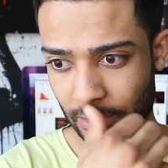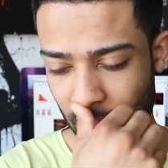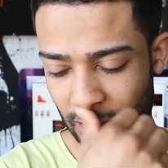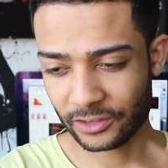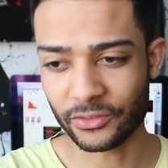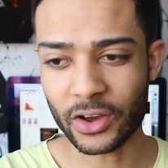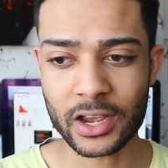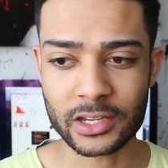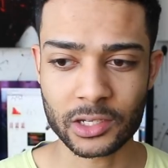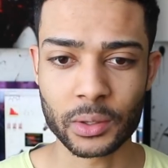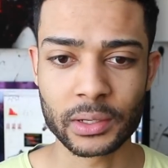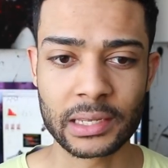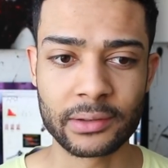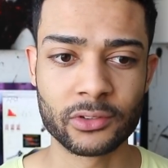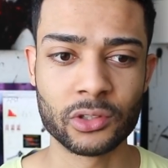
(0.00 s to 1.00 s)
The advice I
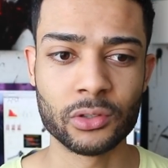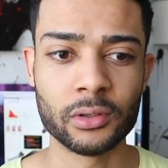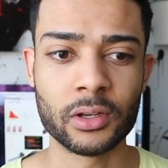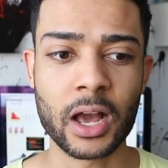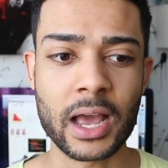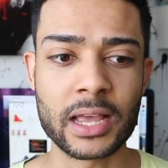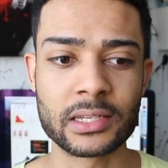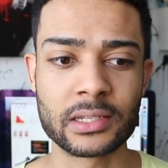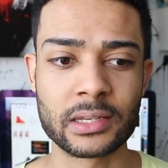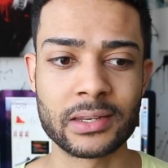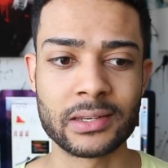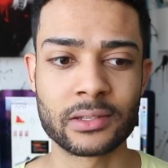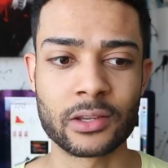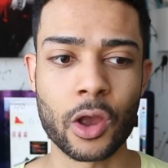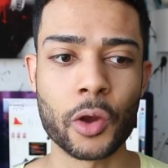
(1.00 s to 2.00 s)
would give to you guys
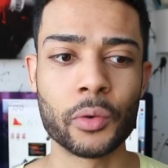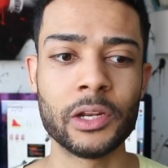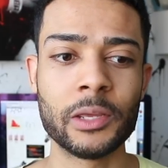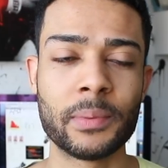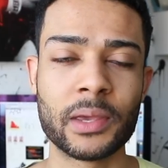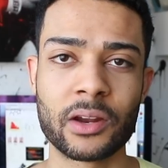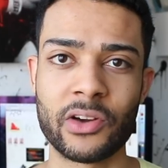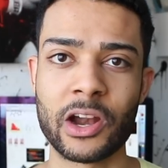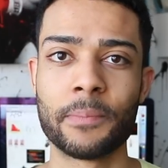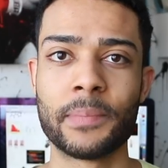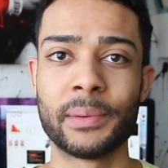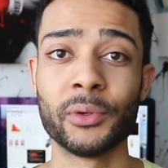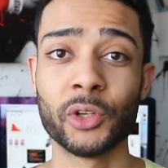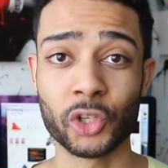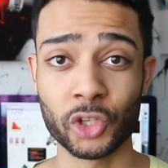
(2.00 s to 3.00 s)
is only be around
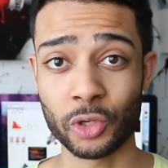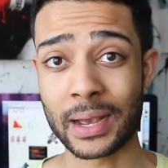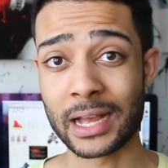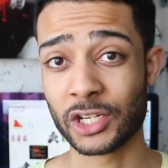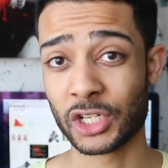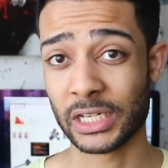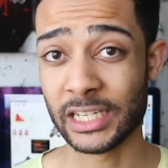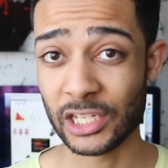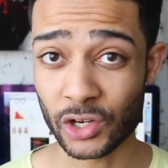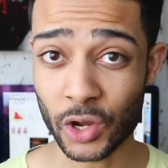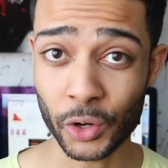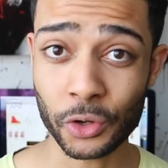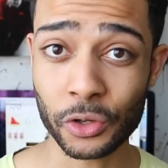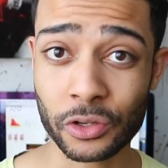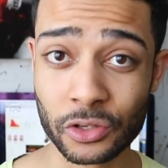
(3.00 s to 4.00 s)
people who you actually
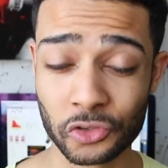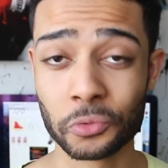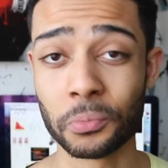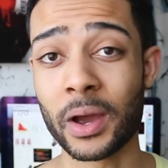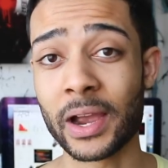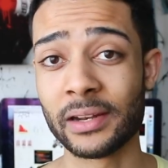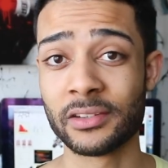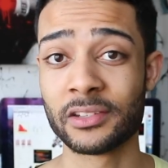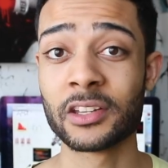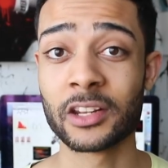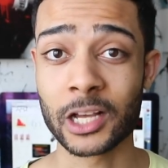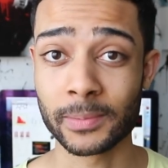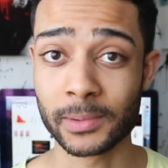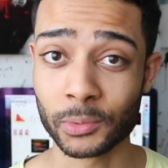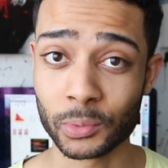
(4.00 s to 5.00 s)
know, because your mind is
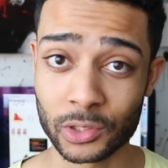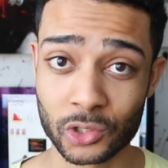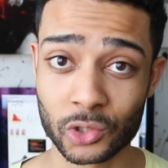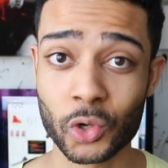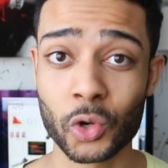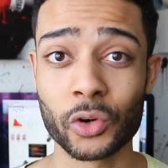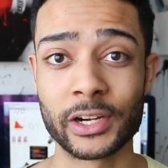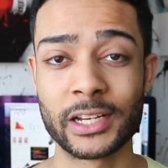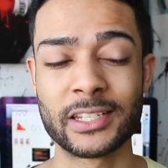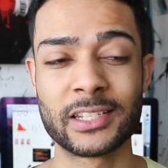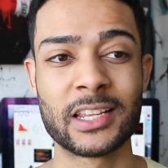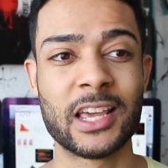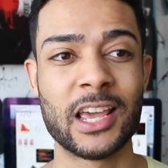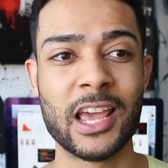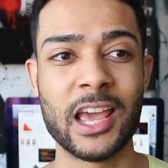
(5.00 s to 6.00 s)
going to come up with
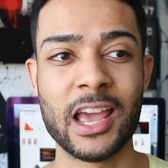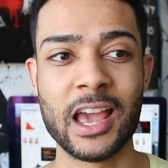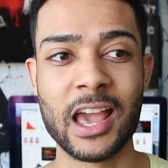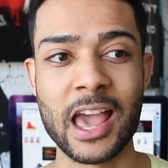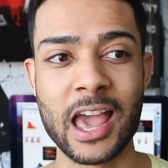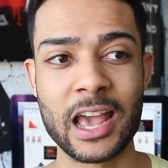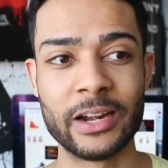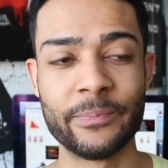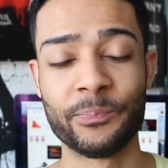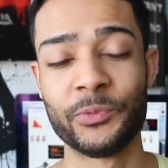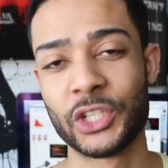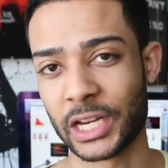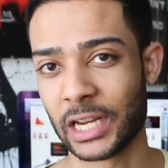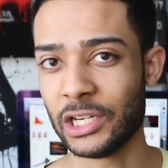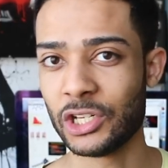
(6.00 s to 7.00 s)
stories.
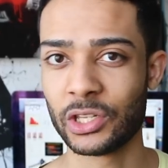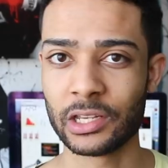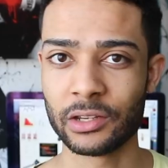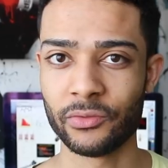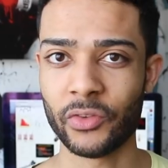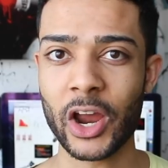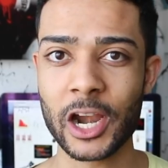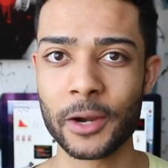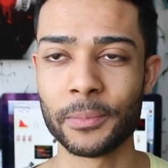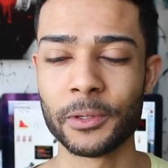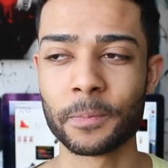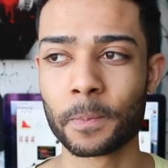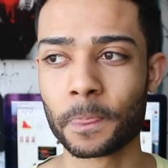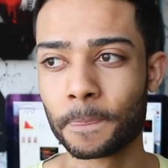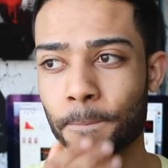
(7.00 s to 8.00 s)
And change the
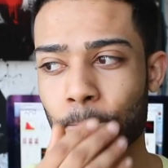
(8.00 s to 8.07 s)
environment.